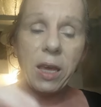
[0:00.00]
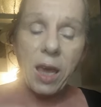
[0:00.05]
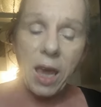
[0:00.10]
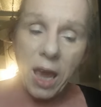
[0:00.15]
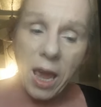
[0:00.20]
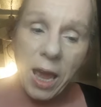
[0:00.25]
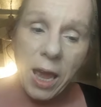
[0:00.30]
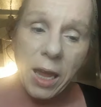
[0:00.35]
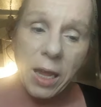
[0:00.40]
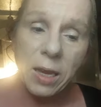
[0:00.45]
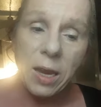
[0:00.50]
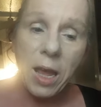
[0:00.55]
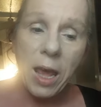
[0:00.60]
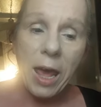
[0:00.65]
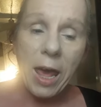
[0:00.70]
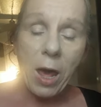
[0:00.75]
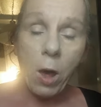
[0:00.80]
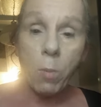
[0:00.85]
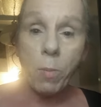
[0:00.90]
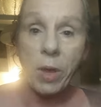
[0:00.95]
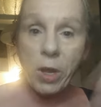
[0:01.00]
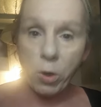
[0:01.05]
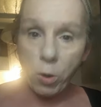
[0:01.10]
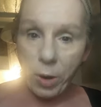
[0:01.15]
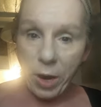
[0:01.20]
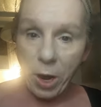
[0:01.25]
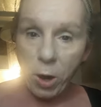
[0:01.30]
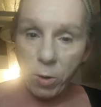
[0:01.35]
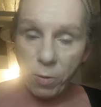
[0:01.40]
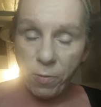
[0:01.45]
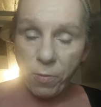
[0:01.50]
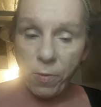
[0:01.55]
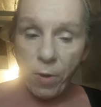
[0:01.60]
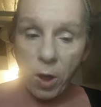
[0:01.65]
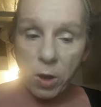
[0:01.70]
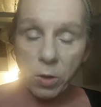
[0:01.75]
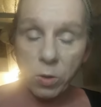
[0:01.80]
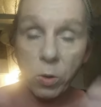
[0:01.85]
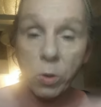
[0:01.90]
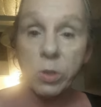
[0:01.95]
can help make your hair
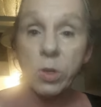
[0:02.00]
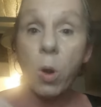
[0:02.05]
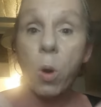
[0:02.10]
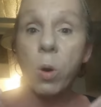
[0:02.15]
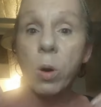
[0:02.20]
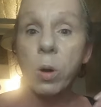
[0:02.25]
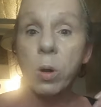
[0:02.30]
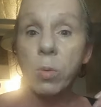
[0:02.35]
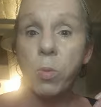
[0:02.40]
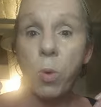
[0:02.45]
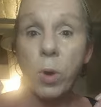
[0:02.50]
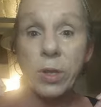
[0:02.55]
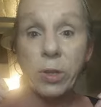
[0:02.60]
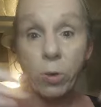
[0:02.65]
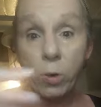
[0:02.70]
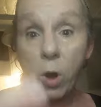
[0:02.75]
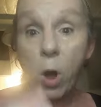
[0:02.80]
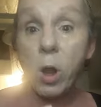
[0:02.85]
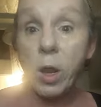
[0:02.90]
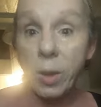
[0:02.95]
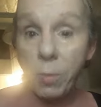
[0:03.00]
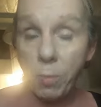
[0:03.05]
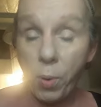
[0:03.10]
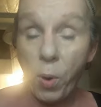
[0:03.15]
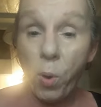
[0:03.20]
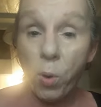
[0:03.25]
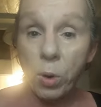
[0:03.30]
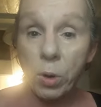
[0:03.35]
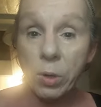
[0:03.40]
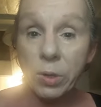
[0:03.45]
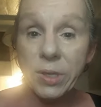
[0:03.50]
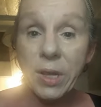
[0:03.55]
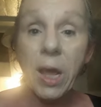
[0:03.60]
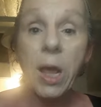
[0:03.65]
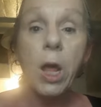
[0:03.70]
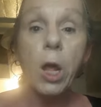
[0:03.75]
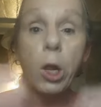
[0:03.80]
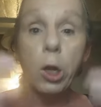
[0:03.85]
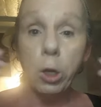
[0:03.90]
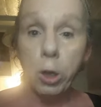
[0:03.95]
follicles, or what they're calling pores,
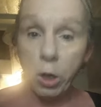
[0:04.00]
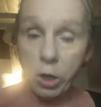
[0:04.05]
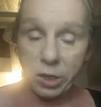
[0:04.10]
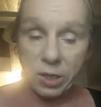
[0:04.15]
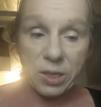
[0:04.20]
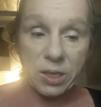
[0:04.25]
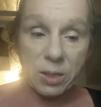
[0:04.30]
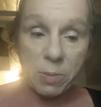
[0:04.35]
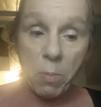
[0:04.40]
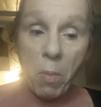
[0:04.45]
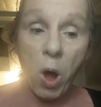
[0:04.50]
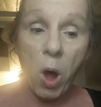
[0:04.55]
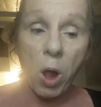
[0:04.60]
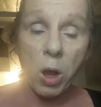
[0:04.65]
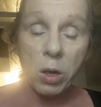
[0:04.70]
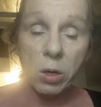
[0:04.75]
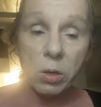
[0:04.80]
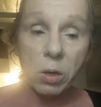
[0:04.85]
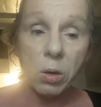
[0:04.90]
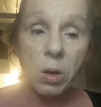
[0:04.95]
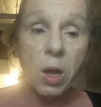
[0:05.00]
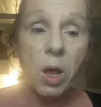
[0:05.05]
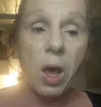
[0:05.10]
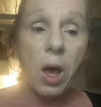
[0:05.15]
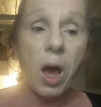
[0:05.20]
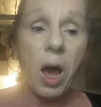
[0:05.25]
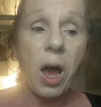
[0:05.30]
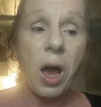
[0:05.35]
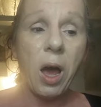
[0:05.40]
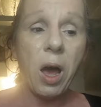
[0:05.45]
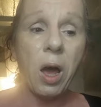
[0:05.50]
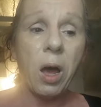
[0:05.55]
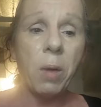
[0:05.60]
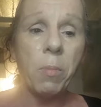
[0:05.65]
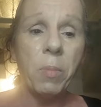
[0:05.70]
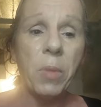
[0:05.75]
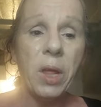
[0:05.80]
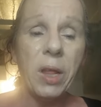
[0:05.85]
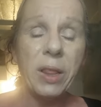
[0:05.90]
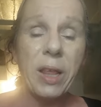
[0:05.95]
look smaller.
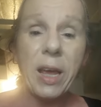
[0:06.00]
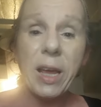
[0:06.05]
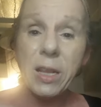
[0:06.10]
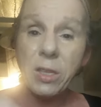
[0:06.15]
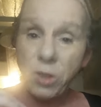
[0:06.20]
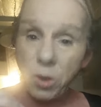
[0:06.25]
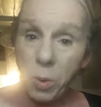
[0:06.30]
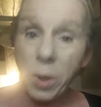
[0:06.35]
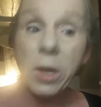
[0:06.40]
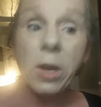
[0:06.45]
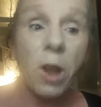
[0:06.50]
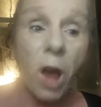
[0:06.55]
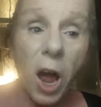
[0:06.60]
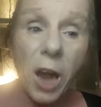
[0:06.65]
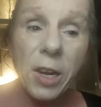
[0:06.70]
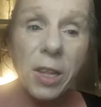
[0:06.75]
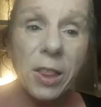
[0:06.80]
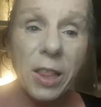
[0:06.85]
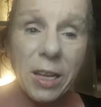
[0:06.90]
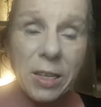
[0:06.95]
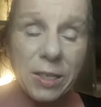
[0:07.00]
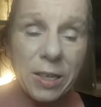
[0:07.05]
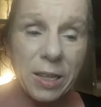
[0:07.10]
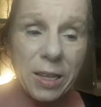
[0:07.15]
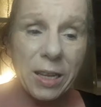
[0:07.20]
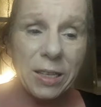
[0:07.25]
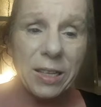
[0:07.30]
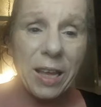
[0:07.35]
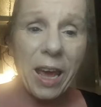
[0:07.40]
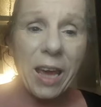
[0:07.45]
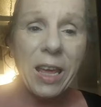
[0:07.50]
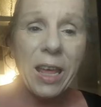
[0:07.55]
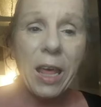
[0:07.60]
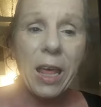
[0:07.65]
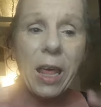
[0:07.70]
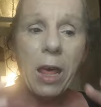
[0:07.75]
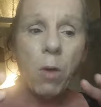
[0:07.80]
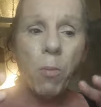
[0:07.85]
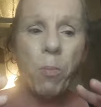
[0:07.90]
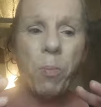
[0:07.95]
They can do a lot of things that they say,
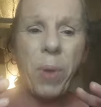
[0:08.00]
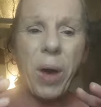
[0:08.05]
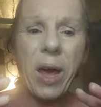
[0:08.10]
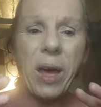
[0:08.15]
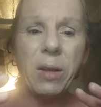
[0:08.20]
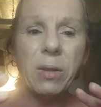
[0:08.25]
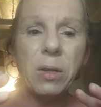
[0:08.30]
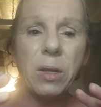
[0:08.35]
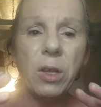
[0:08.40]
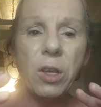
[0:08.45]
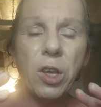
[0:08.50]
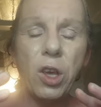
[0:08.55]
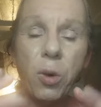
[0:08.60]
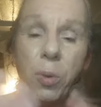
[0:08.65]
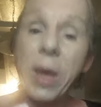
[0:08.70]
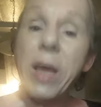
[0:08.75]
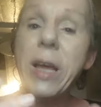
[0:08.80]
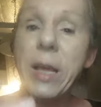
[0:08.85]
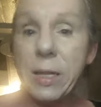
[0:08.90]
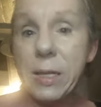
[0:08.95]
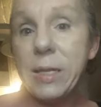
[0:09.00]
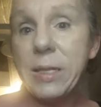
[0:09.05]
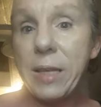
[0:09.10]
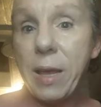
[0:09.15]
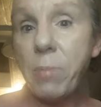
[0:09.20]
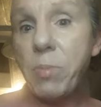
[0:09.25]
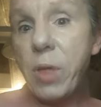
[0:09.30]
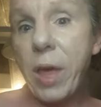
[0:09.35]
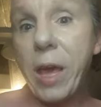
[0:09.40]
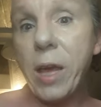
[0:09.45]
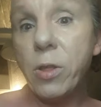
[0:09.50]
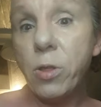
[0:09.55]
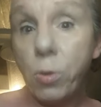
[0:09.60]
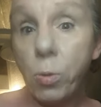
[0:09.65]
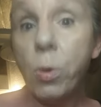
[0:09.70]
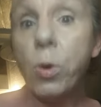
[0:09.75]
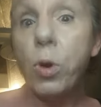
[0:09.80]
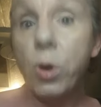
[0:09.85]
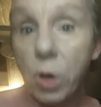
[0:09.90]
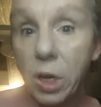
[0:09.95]
but you can get the same thing
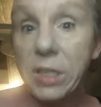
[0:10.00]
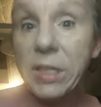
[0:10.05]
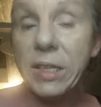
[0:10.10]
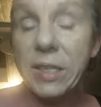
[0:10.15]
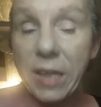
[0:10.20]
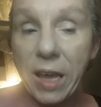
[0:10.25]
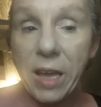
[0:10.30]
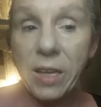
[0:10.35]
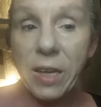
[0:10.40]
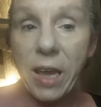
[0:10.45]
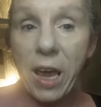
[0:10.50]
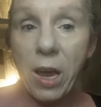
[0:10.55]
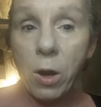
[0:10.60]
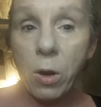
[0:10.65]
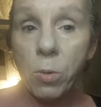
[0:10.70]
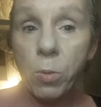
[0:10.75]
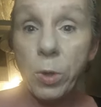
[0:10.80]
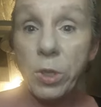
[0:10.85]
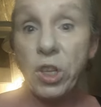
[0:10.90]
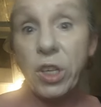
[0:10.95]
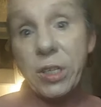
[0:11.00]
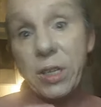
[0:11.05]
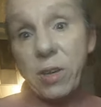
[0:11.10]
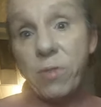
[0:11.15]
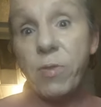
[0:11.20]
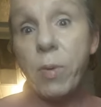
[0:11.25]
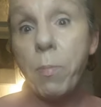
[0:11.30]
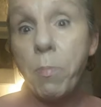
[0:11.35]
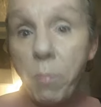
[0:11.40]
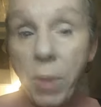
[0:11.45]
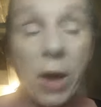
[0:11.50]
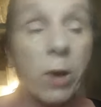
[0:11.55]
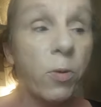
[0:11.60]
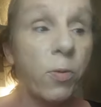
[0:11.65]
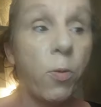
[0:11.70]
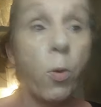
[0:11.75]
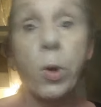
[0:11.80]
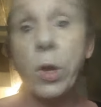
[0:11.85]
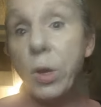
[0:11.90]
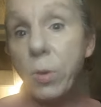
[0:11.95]
through good skincare, which is even better
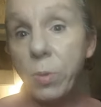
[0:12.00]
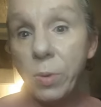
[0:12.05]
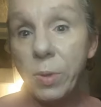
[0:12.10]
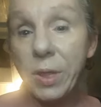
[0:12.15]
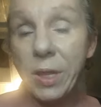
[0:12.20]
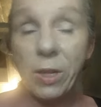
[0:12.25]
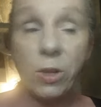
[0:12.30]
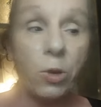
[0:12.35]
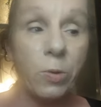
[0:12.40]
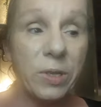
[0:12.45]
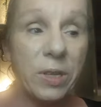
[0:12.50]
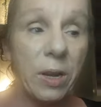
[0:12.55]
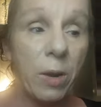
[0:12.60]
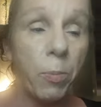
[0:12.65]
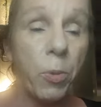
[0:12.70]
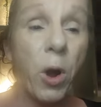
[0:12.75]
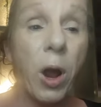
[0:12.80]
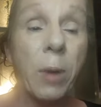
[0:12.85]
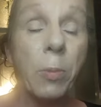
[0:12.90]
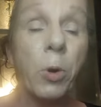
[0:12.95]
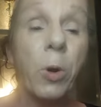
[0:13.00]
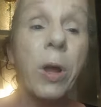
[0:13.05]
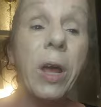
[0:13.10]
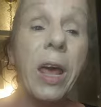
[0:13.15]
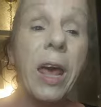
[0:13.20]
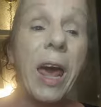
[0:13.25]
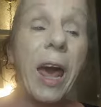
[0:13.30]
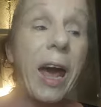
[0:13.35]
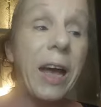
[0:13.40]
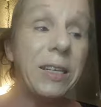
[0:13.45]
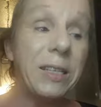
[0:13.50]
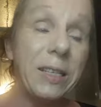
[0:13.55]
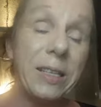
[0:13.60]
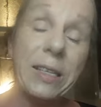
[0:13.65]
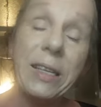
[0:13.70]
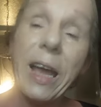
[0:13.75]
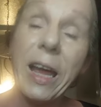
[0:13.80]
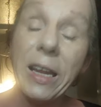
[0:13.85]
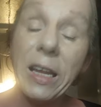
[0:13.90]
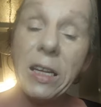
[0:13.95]
for you than using a primer. A
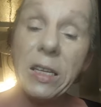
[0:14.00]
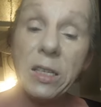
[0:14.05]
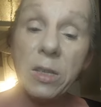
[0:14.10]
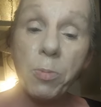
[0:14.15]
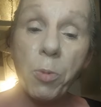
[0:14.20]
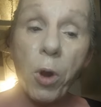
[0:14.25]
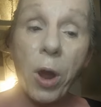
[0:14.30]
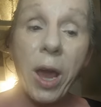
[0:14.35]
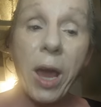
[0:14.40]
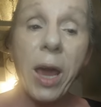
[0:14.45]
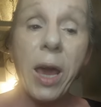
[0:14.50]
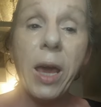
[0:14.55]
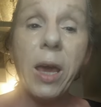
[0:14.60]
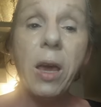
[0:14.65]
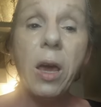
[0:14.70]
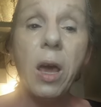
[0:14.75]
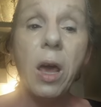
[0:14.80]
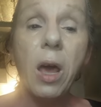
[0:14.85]
setting spray,